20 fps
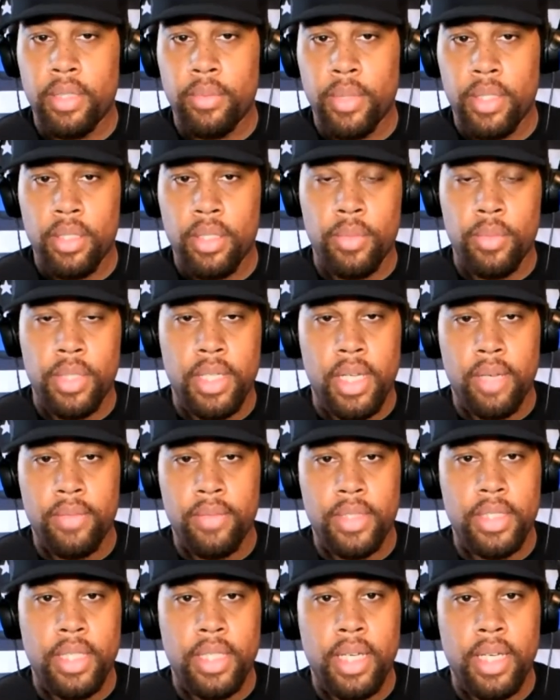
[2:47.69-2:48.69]
Whether you want to have a
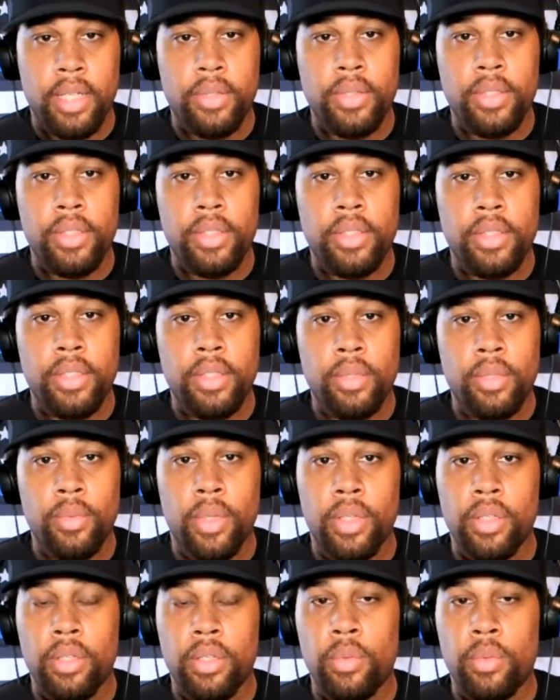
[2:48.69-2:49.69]
child,
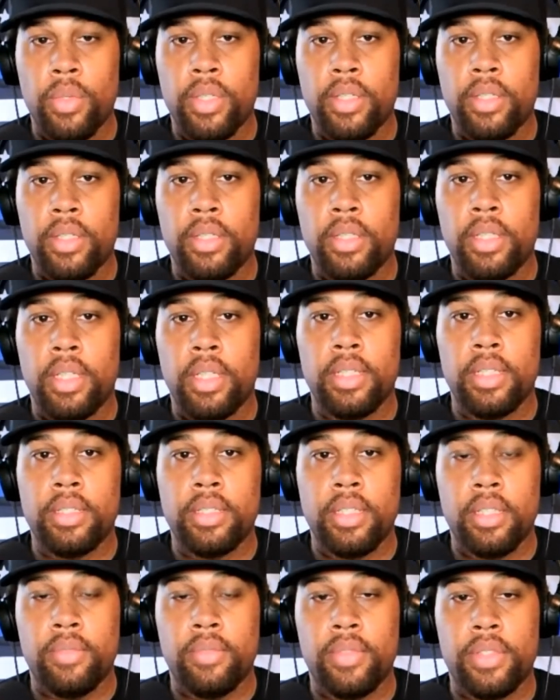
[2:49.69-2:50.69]
whether you want to
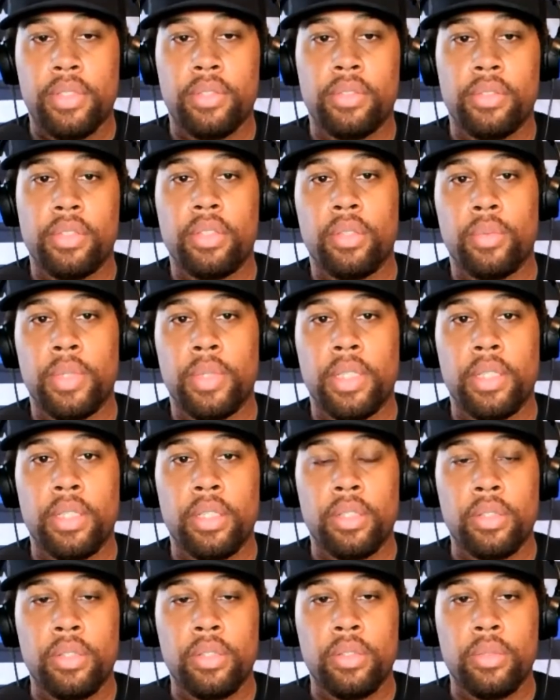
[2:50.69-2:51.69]
achieve a certain career
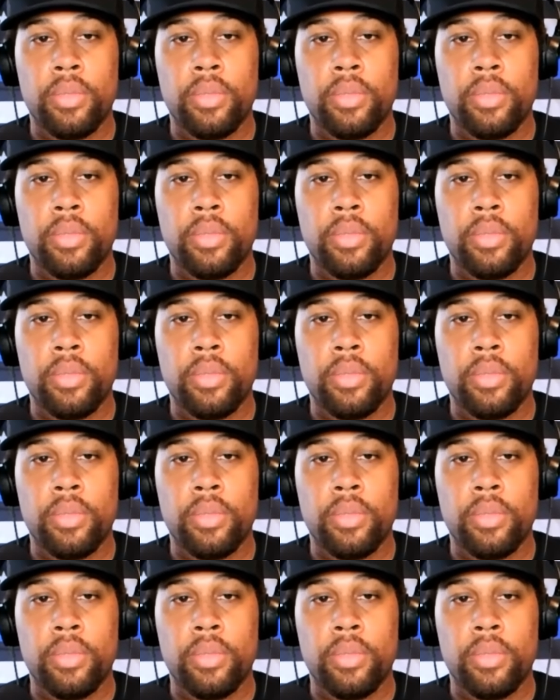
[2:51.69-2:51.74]
goal,